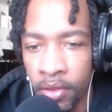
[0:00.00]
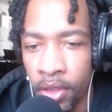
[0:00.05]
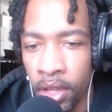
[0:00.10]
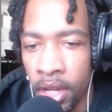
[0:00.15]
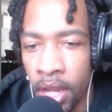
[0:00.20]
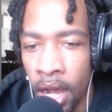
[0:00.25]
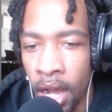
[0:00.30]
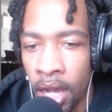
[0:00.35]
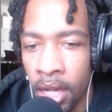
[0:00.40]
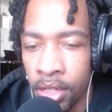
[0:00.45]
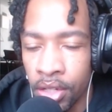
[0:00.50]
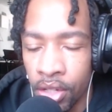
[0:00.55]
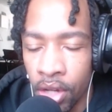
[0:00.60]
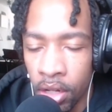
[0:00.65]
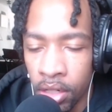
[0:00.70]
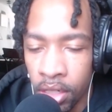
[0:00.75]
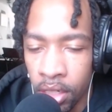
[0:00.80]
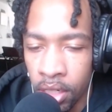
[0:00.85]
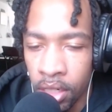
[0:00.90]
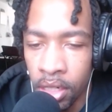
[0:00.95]
If the
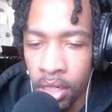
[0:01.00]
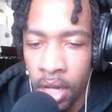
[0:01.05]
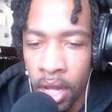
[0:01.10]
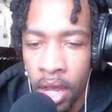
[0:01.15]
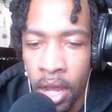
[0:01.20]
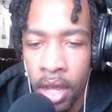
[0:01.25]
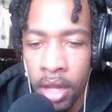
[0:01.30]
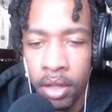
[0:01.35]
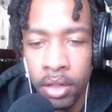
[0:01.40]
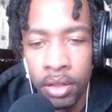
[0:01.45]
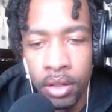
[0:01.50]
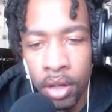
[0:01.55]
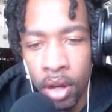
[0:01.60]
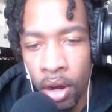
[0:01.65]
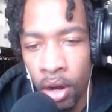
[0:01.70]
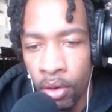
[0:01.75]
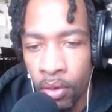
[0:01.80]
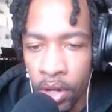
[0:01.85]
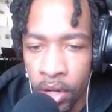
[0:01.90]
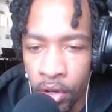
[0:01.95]
guys y'all seen that,
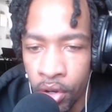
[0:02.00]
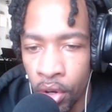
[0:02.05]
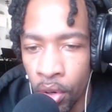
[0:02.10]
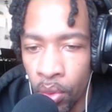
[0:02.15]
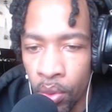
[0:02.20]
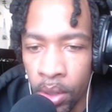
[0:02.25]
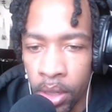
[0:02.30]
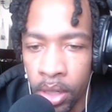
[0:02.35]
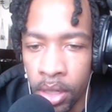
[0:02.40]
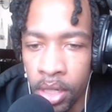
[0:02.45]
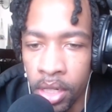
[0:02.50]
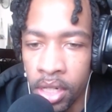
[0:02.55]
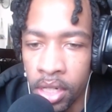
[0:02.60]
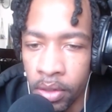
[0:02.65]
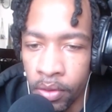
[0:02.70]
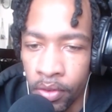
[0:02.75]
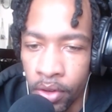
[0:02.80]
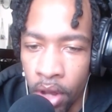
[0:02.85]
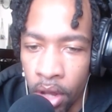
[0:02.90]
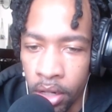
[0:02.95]
y'all already know what it
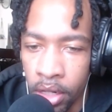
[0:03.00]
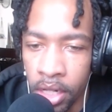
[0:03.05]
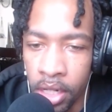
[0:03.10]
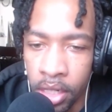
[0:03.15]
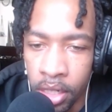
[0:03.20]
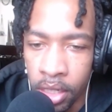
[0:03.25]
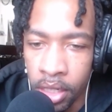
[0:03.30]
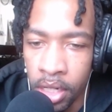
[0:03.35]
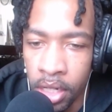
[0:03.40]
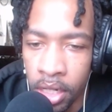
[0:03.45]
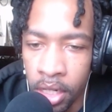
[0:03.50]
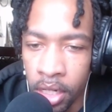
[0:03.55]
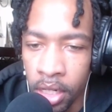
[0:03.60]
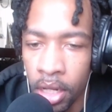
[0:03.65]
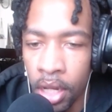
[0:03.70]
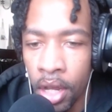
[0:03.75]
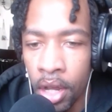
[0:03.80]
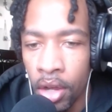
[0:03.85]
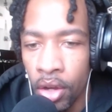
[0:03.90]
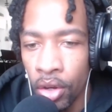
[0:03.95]
is. If y'all didn't
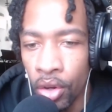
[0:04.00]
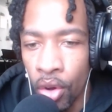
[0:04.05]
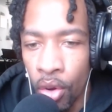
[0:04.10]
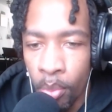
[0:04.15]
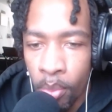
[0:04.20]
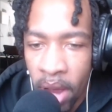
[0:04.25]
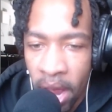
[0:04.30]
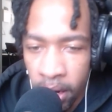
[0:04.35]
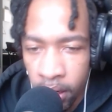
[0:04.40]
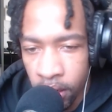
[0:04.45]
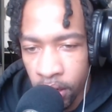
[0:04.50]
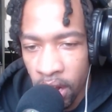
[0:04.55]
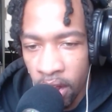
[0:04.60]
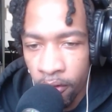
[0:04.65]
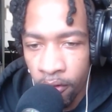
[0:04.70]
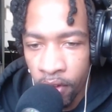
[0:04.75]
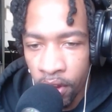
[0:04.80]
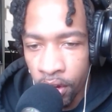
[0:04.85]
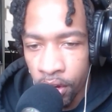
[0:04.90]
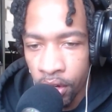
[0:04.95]
see it, go back to
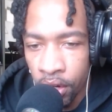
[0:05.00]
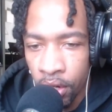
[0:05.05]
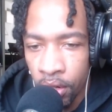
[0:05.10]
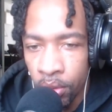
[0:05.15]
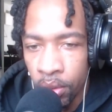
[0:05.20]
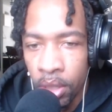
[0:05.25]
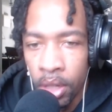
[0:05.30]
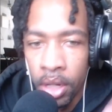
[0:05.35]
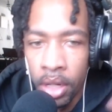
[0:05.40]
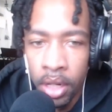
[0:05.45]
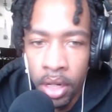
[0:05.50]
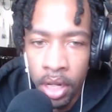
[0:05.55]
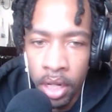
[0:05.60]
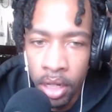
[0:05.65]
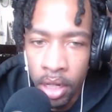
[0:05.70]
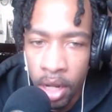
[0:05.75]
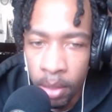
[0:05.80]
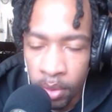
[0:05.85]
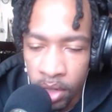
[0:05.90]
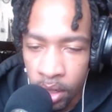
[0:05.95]
that video and
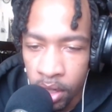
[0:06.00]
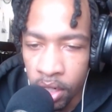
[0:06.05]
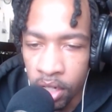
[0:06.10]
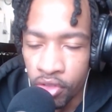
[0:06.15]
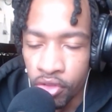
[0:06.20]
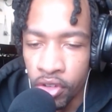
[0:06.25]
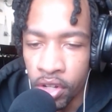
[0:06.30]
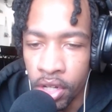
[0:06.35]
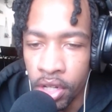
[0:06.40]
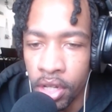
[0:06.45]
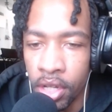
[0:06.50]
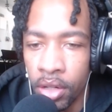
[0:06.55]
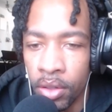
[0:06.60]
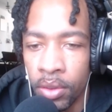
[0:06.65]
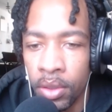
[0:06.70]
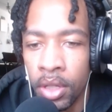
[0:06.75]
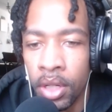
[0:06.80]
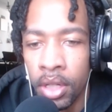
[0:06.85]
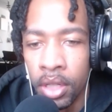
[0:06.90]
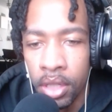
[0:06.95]
then come to this
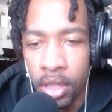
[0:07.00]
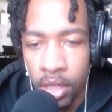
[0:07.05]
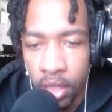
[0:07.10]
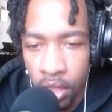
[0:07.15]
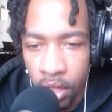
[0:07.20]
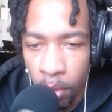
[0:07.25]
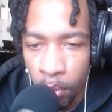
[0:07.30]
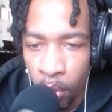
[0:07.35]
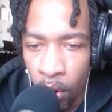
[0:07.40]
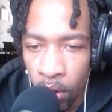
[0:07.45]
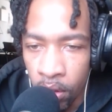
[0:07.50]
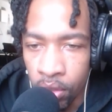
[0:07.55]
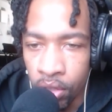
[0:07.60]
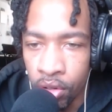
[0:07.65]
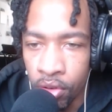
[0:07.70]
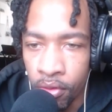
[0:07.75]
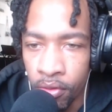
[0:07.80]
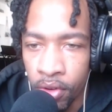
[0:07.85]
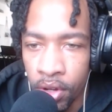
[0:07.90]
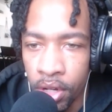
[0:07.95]
video. This is the
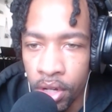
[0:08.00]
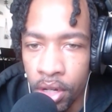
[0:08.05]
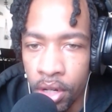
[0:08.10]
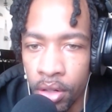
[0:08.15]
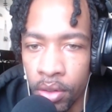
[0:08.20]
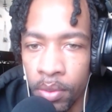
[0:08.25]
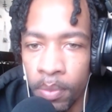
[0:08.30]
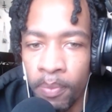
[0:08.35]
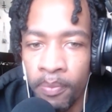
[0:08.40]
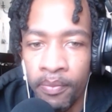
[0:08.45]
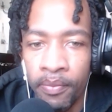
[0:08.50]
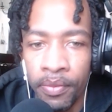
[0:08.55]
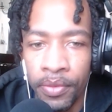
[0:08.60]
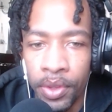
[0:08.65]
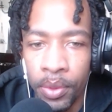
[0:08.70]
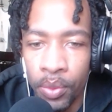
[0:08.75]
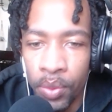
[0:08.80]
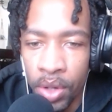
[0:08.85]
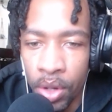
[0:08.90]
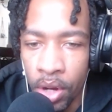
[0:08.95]
part two video.
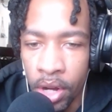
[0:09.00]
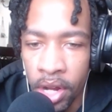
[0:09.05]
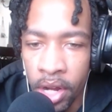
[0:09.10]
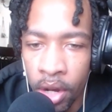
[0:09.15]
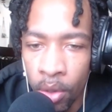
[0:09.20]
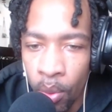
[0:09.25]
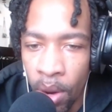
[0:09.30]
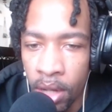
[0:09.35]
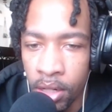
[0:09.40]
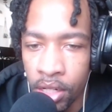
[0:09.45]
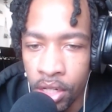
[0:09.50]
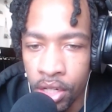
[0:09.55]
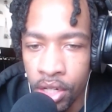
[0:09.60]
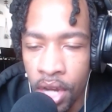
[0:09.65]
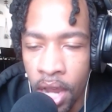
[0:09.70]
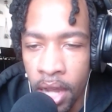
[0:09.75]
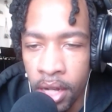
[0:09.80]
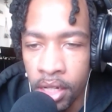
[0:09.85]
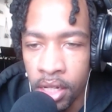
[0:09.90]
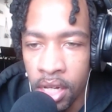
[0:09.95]
We are here
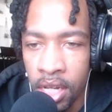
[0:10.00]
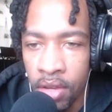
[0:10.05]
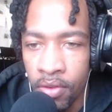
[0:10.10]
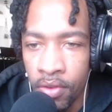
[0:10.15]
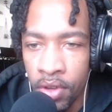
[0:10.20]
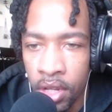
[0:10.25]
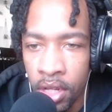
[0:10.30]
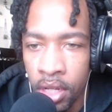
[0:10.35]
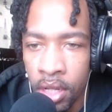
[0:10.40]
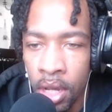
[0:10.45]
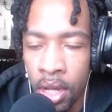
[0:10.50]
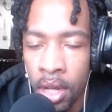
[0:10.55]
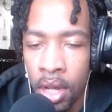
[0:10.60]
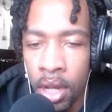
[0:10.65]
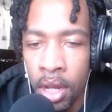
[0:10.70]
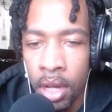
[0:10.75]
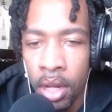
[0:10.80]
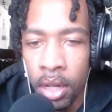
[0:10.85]
watching Jack TV,